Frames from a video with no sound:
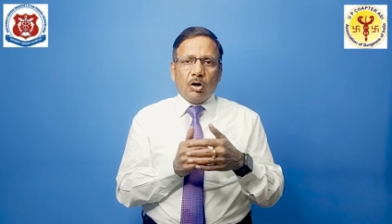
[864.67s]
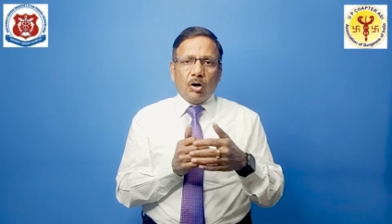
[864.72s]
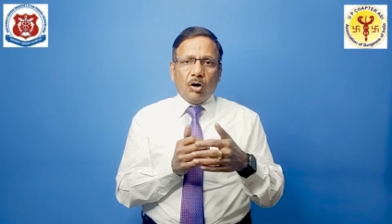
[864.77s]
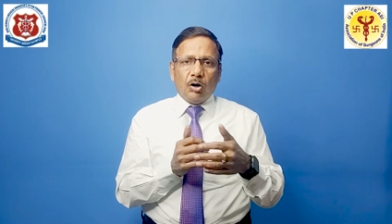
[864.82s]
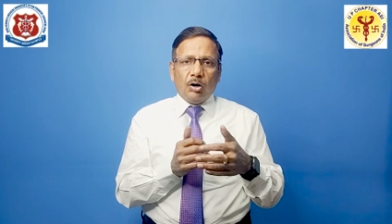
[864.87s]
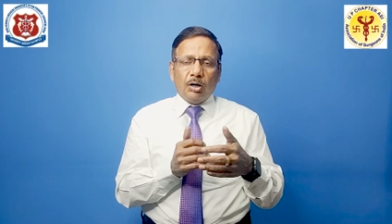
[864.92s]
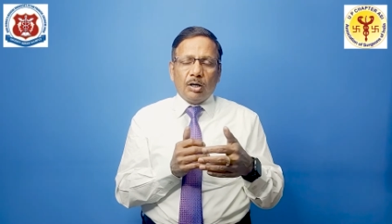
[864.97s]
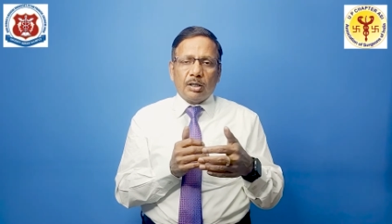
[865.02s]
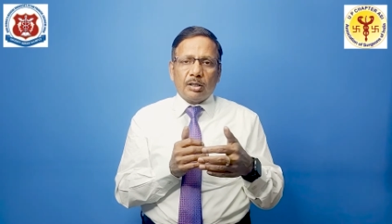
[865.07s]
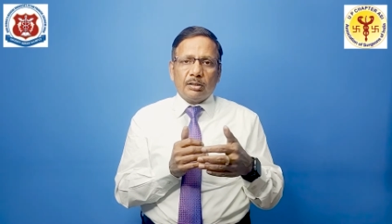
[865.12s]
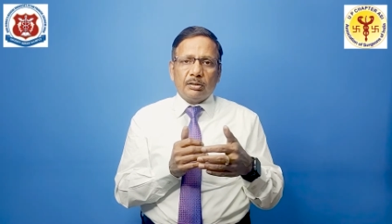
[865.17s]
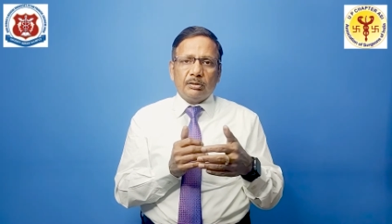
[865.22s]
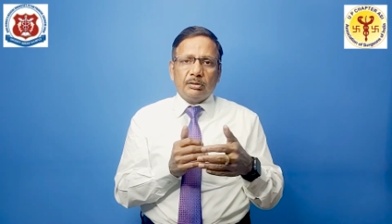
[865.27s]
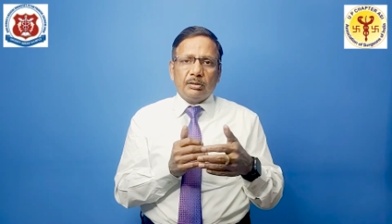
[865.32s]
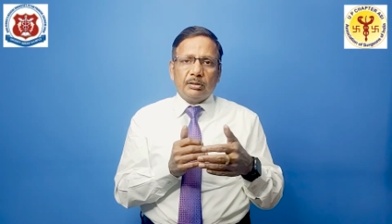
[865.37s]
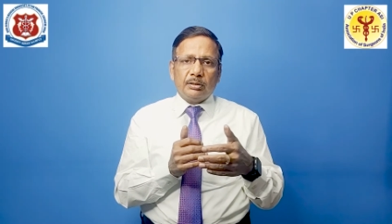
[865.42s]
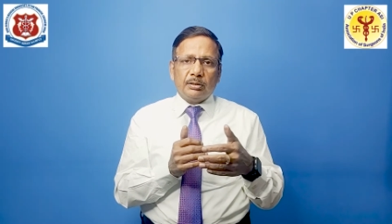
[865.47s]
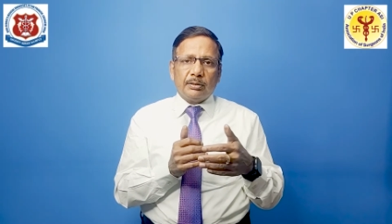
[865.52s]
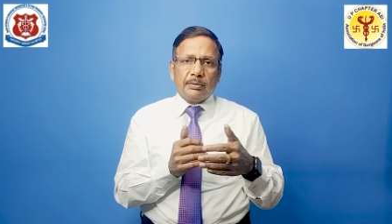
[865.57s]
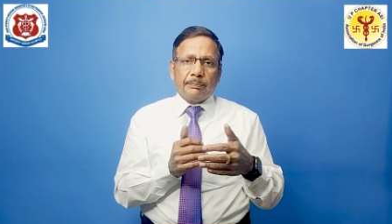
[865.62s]

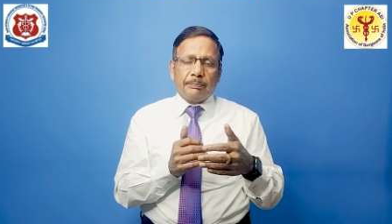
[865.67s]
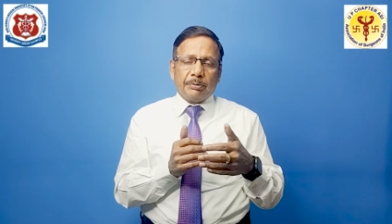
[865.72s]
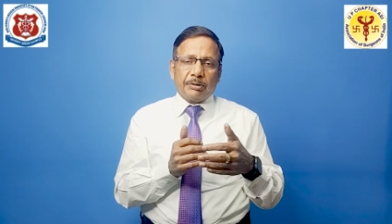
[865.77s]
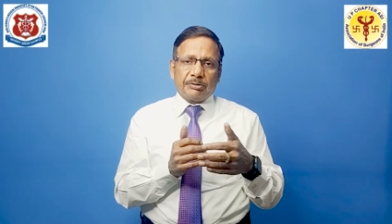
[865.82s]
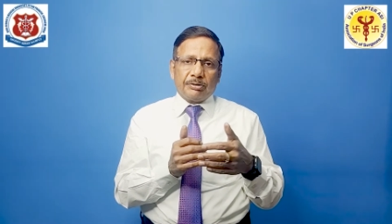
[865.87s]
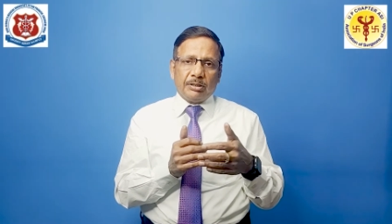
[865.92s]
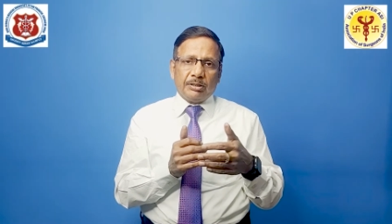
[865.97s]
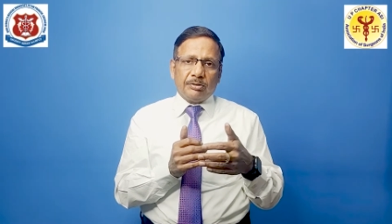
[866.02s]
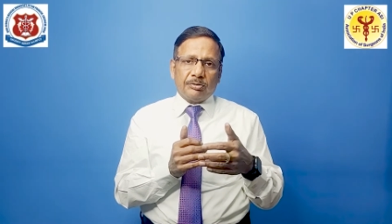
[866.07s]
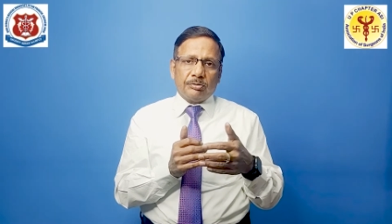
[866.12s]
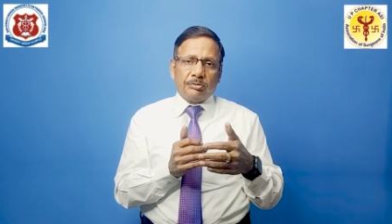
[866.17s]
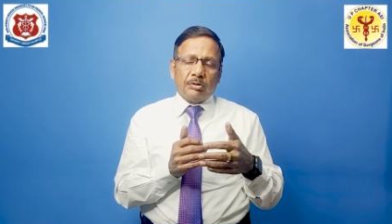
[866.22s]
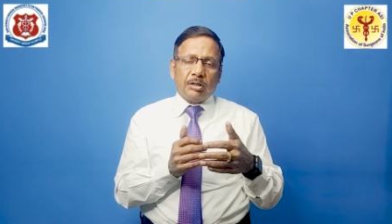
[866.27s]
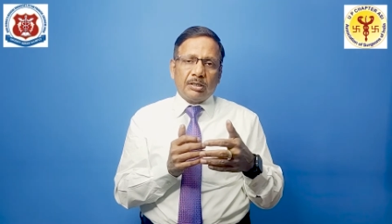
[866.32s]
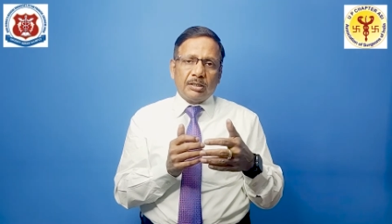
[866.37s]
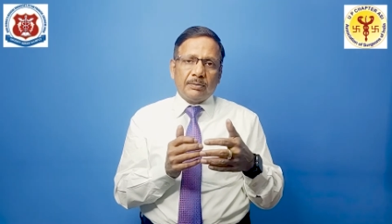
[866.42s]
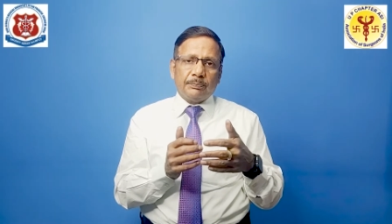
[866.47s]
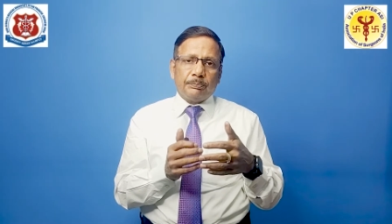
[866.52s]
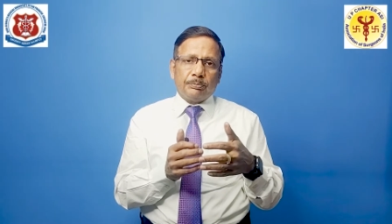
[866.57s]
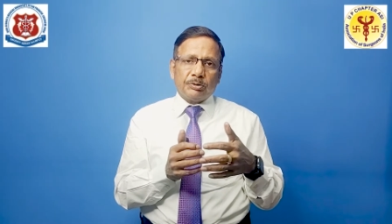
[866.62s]
or person is
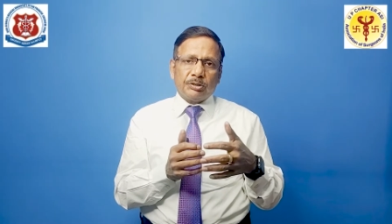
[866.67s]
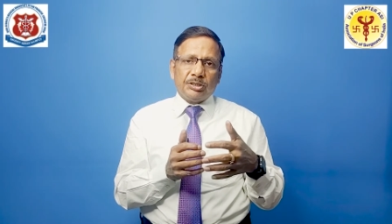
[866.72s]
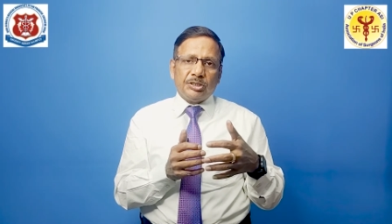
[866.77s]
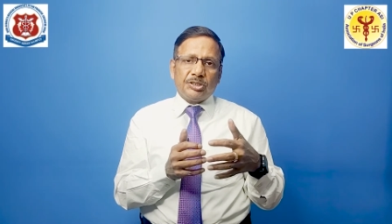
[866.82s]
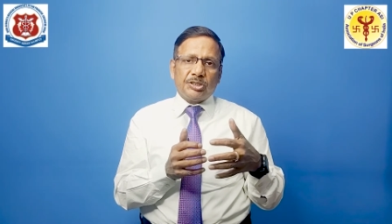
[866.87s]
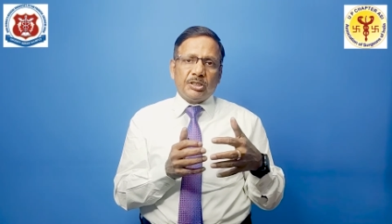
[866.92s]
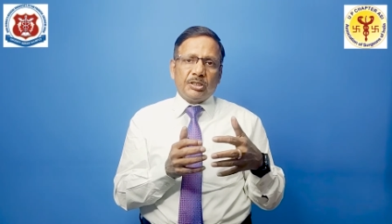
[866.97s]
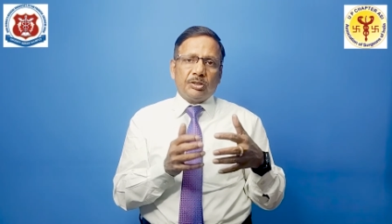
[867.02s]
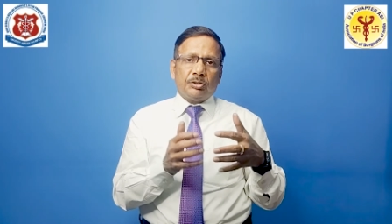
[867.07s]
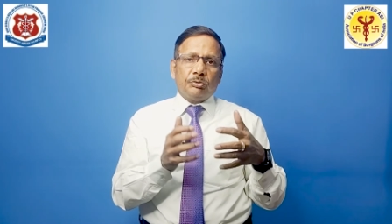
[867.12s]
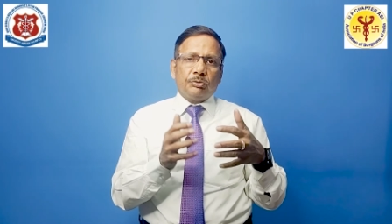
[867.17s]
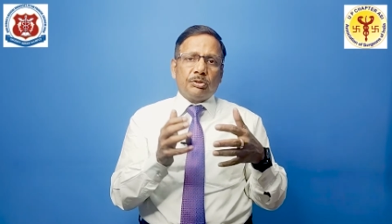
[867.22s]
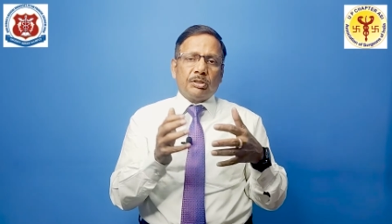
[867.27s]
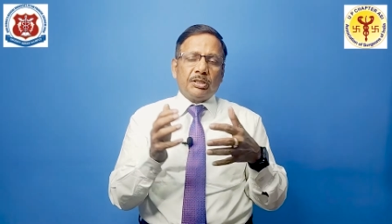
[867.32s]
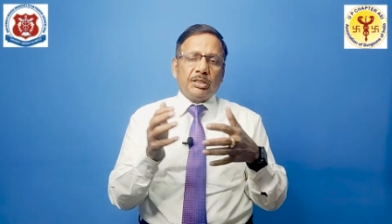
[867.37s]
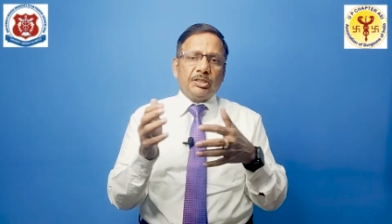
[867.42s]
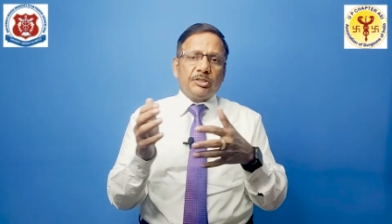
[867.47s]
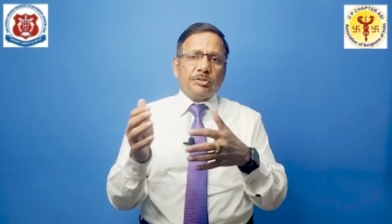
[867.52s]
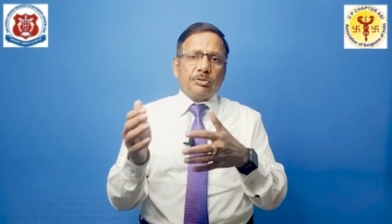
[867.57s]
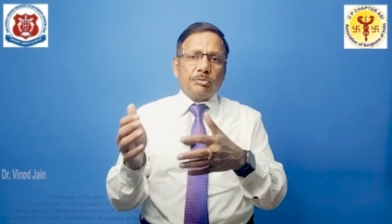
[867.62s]
not in position to
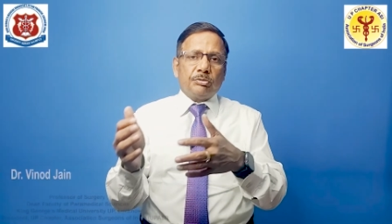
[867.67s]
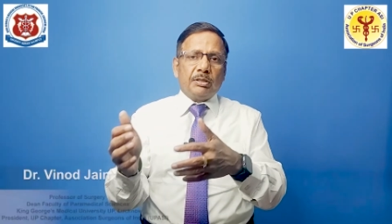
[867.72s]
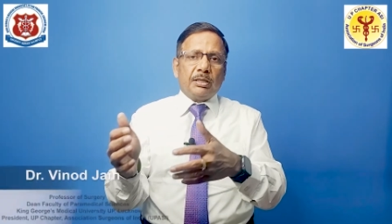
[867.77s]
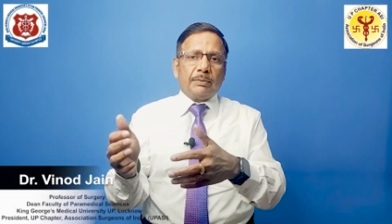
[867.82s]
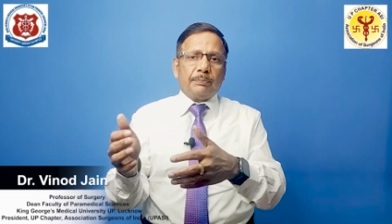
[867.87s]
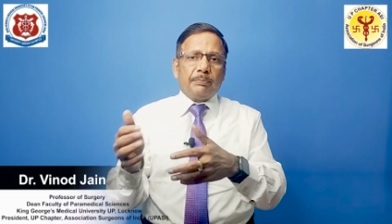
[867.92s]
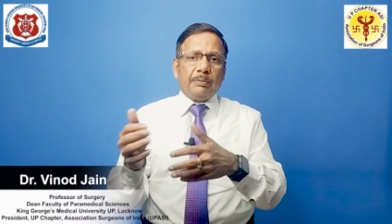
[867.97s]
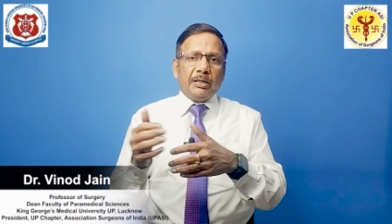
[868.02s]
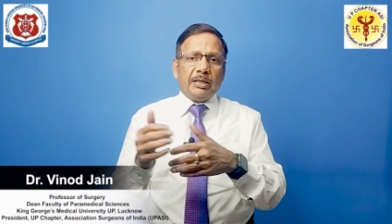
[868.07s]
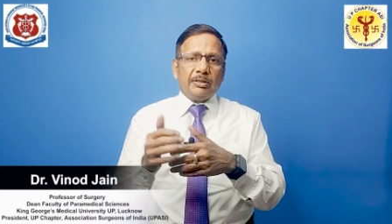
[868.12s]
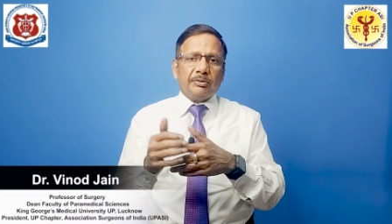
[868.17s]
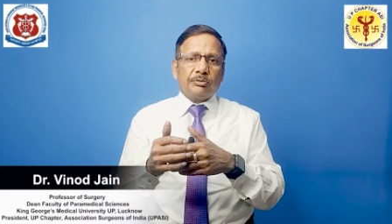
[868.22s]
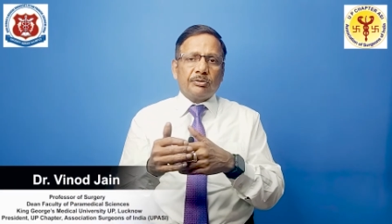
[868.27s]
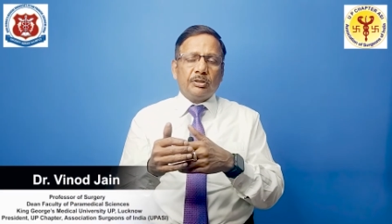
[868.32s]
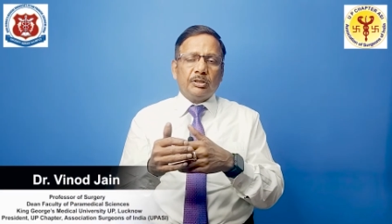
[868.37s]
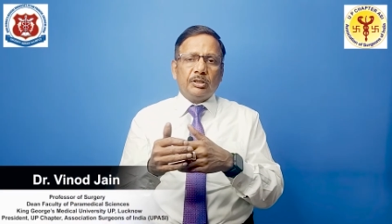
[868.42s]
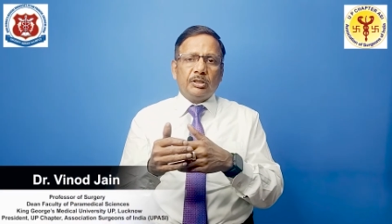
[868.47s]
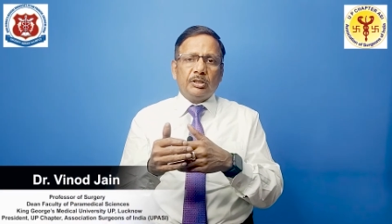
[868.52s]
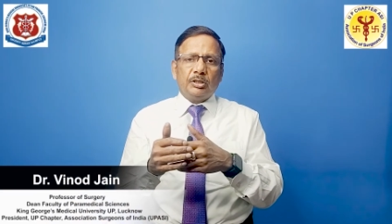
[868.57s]
reach to that place.